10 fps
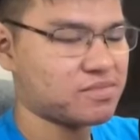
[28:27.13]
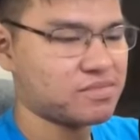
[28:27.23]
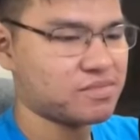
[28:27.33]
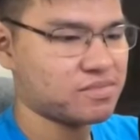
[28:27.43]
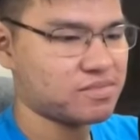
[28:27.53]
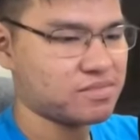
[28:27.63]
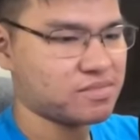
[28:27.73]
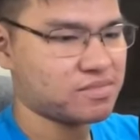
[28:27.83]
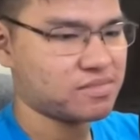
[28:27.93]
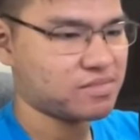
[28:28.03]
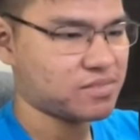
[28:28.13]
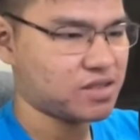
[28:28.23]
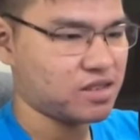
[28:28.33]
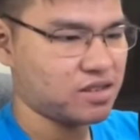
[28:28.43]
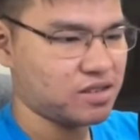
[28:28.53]
Mm.
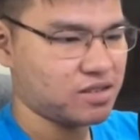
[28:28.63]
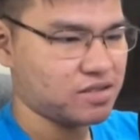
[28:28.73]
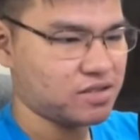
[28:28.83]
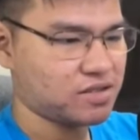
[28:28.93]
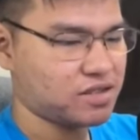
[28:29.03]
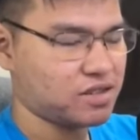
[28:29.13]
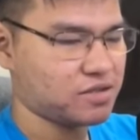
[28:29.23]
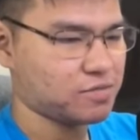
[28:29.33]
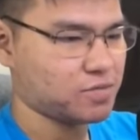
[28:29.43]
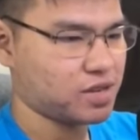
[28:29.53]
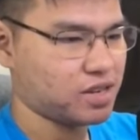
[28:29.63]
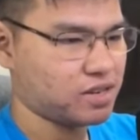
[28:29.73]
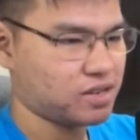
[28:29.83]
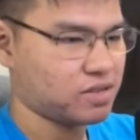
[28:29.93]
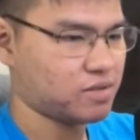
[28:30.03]
Alright, he has
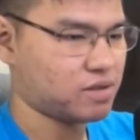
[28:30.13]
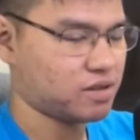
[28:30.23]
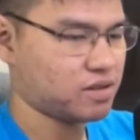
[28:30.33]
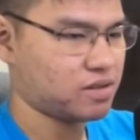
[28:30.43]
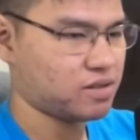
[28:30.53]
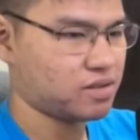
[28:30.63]
waist, okay.